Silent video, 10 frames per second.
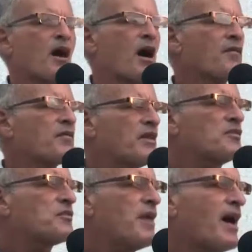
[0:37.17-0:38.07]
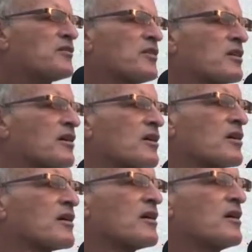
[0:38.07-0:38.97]
of this massacre.
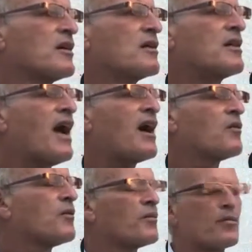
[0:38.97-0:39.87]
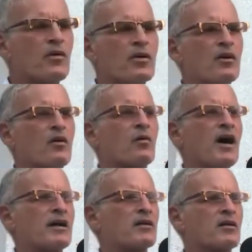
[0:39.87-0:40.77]
Now,
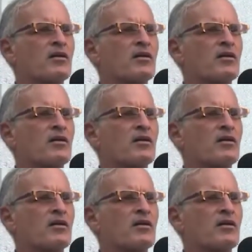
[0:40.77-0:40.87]
wait.